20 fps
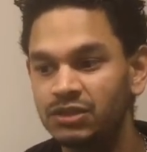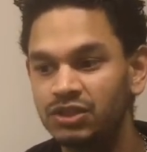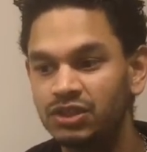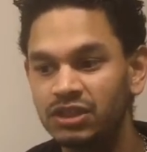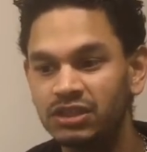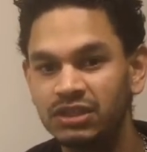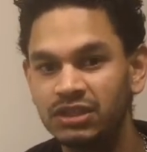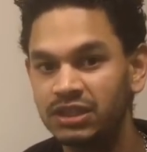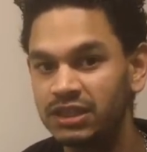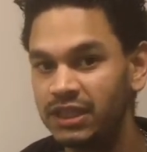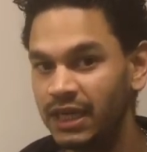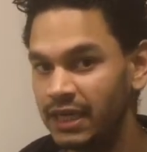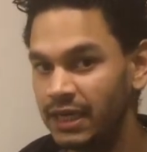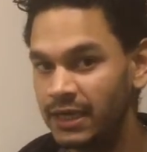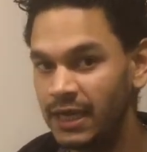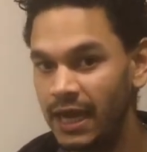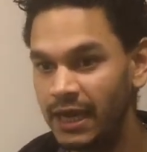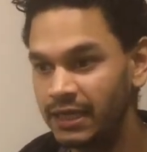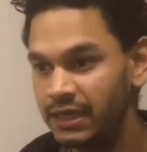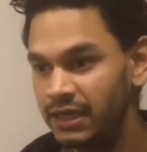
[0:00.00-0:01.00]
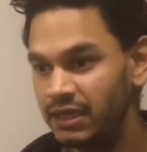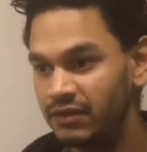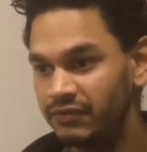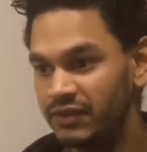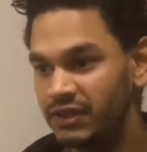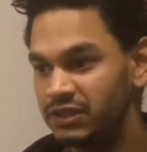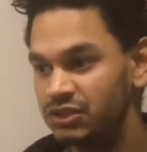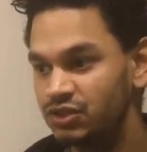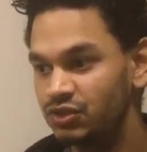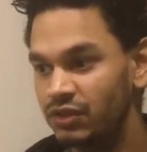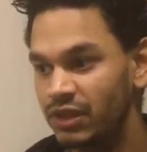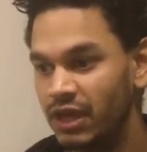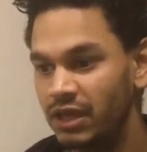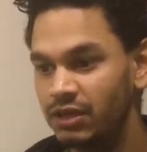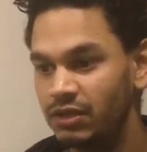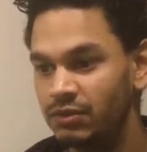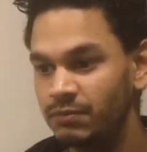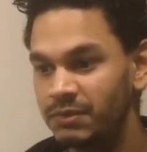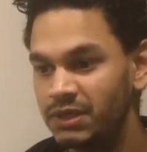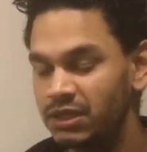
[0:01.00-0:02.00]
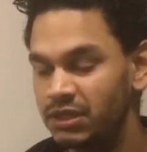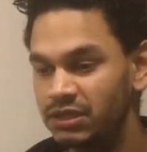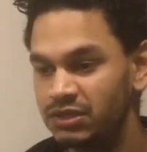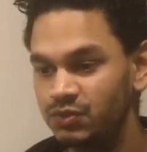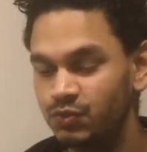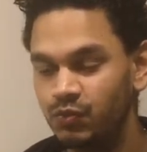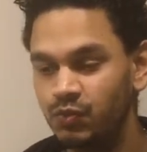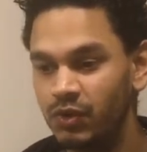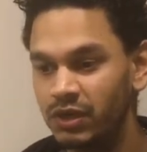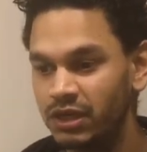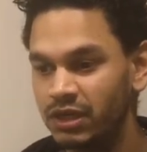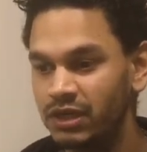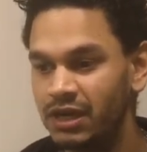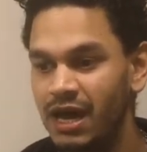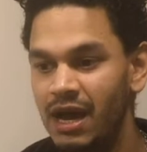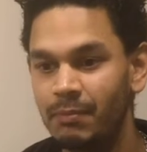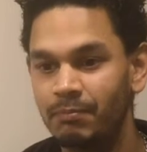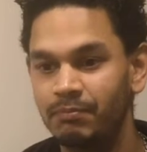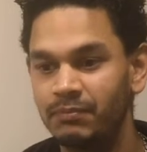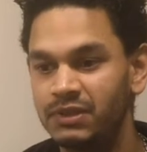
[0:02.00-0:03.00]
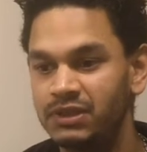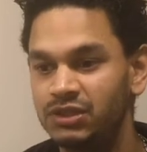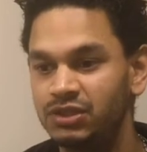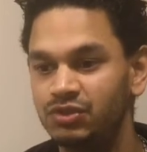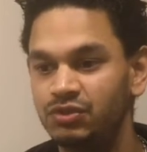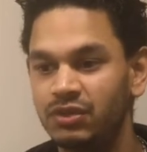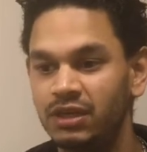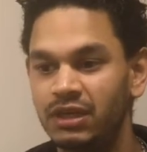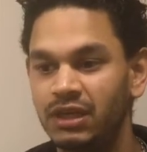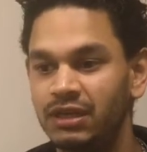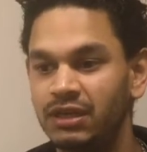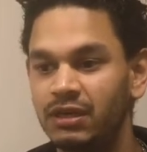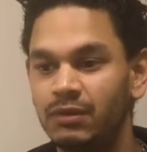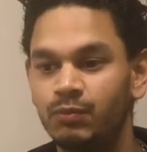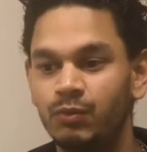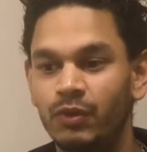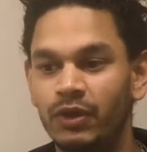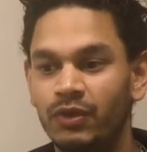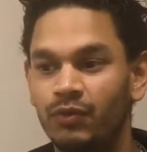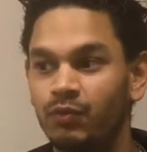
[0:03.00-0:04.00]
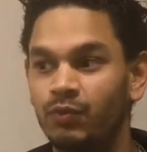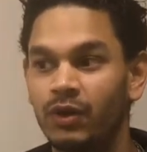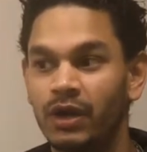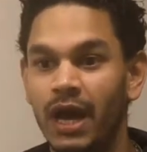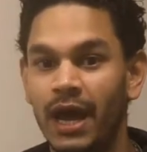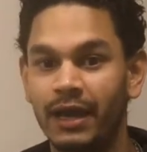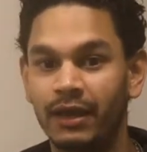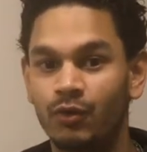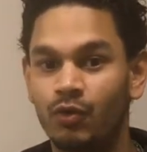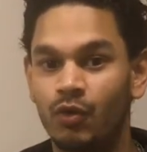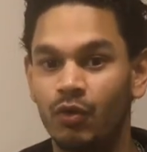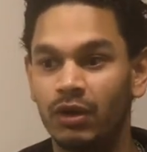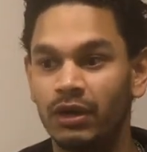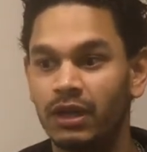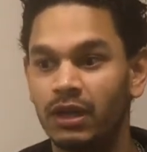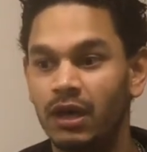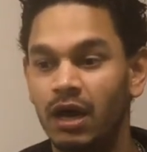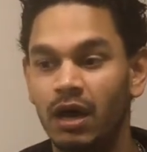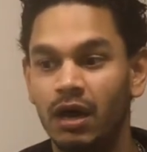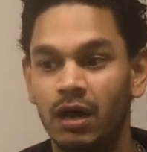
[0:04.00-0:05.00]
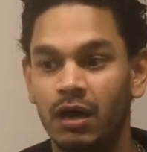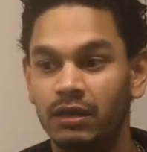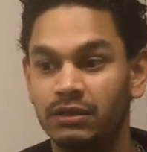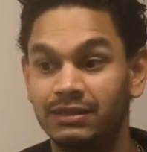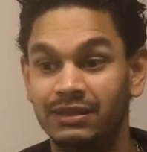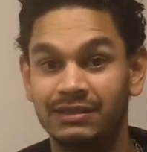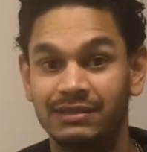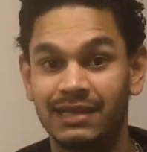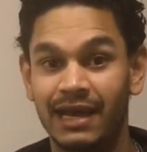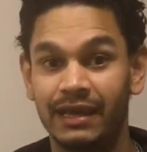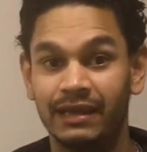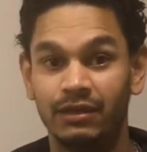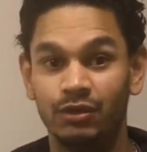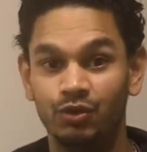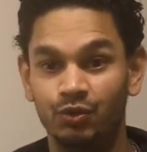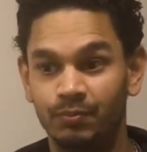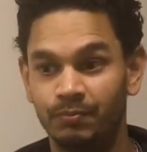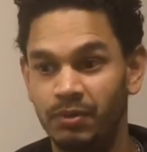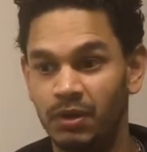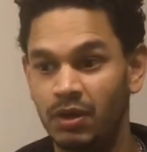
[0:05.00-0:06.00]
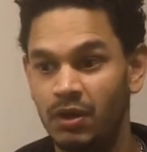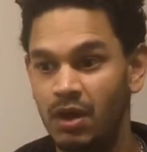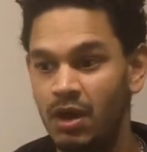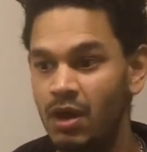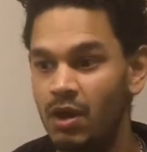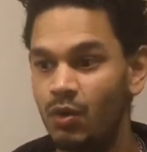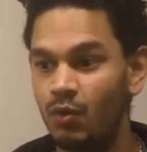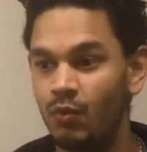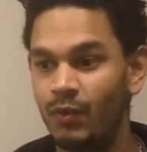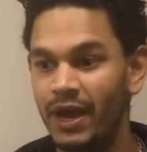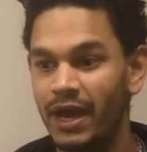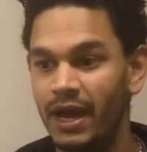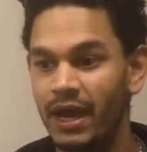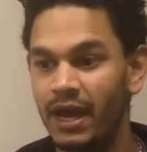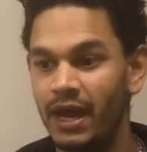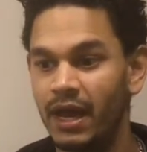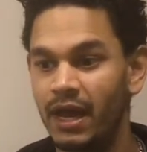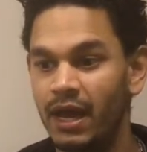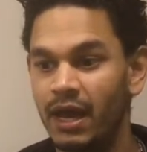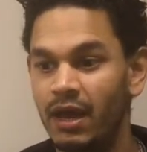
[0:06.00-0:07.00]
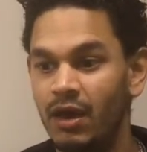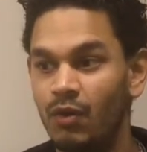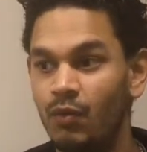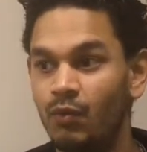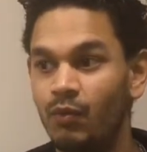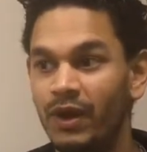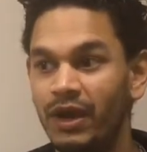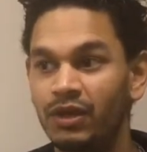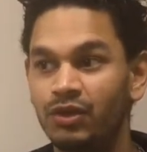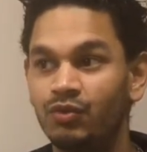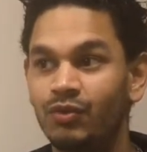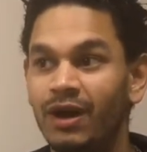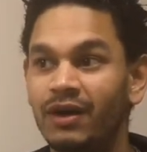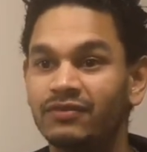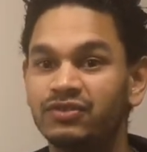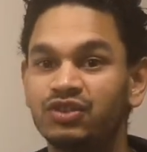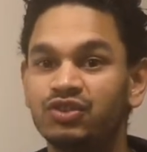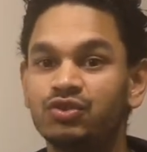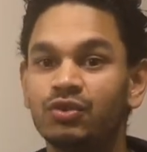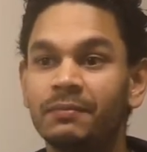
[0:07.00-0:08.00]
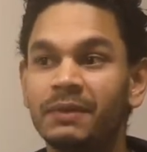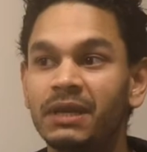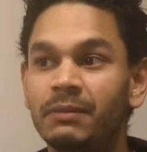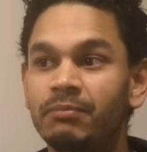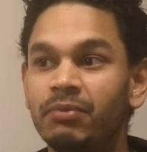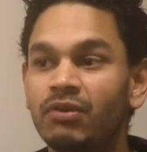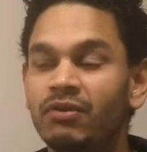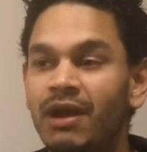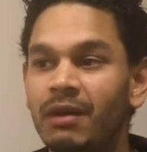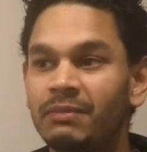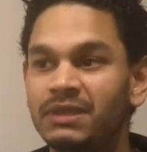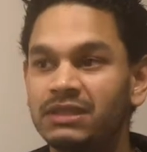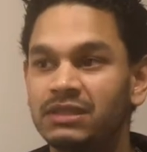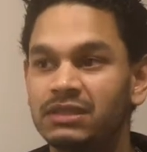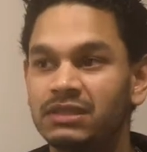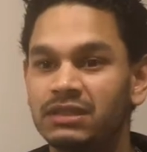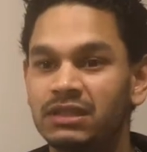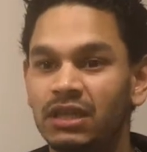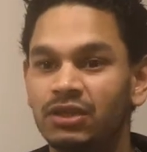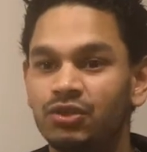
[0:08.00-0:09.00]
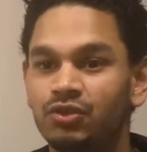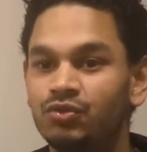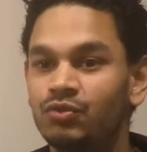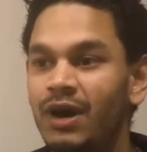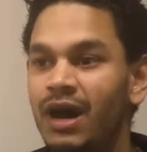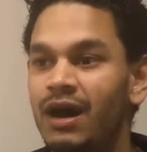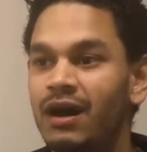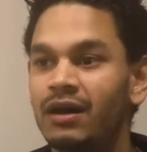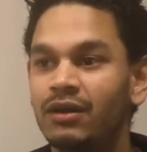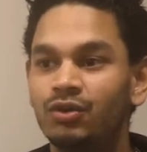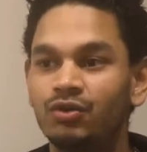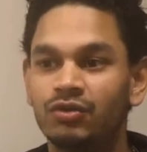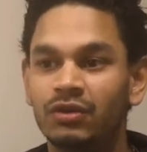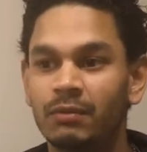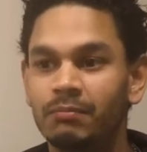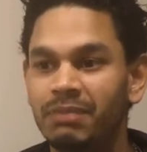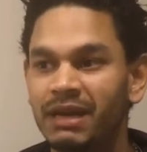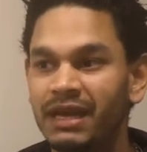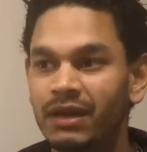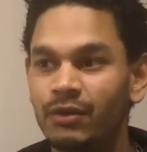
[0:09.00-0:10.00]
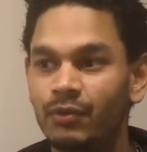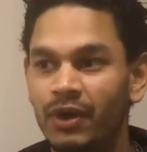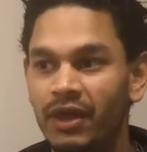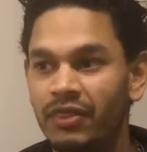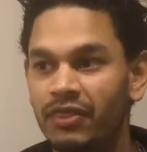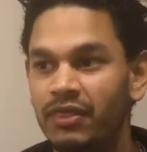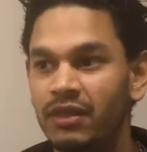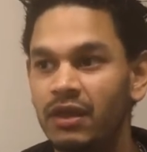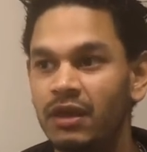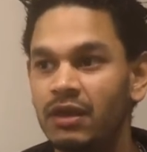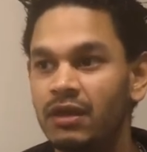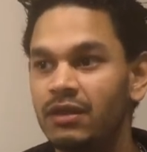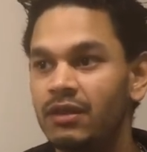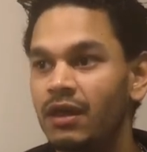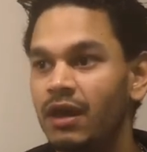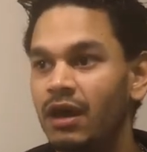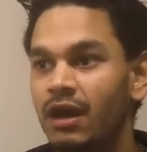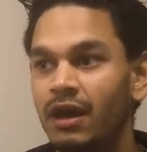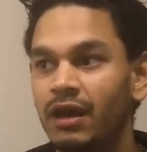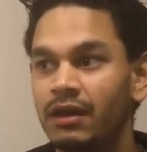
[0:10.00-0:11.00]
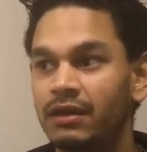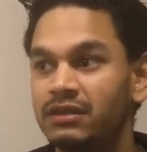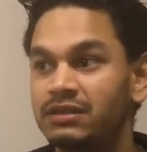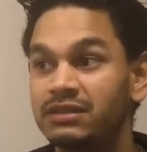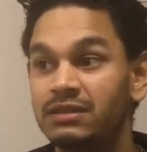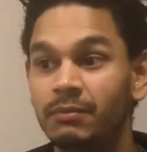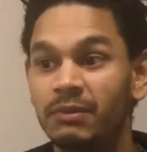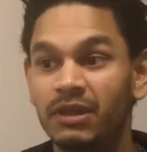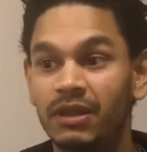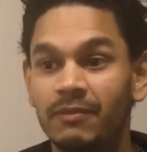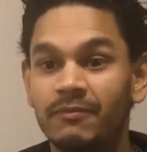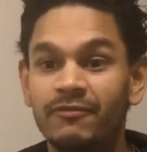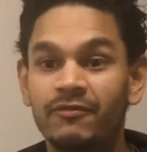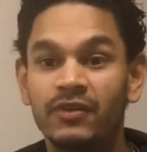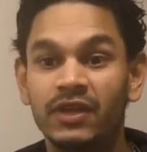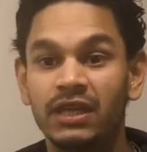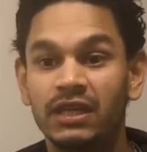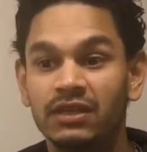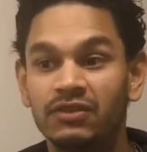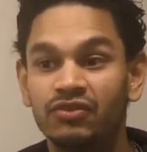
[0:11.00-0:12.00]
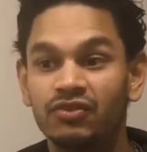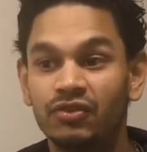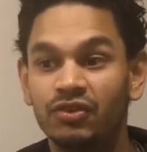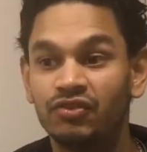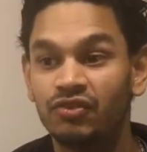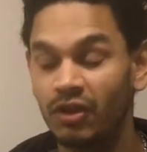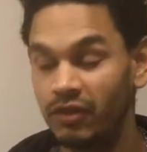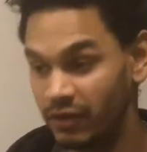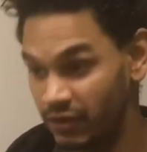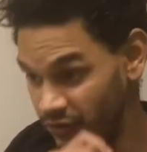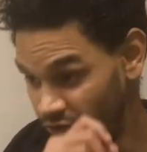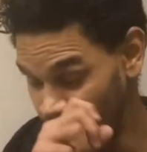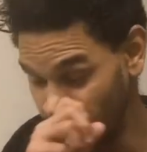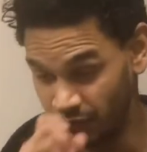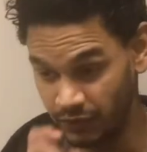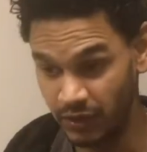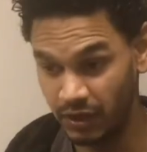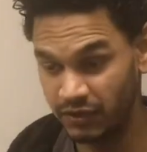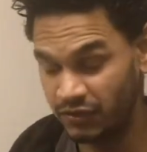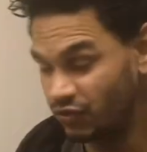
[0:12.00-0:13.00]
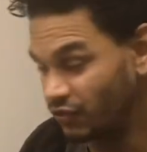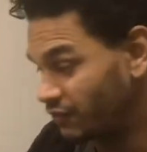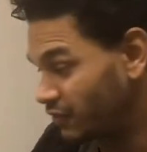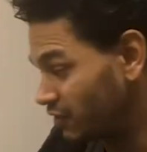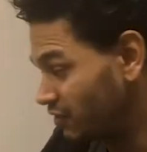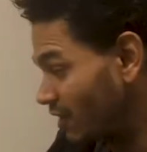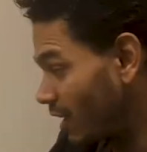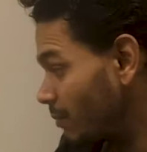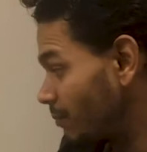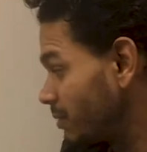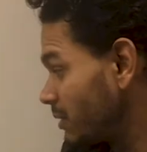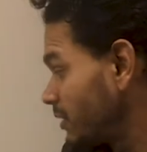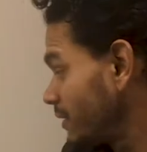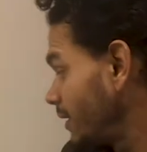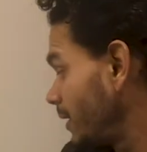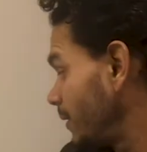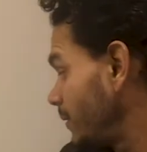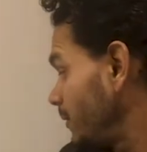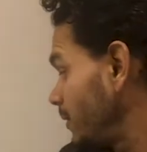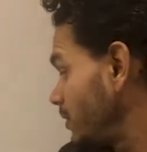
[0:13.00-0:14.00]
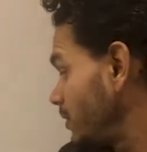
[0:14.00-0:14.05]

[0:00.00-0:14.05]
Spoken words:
Just to get an idea of it, so that, because what can happen is you can end up with what I call a design loop, where you have so many parameters that you can play with, and some of them feed into each other. So for example,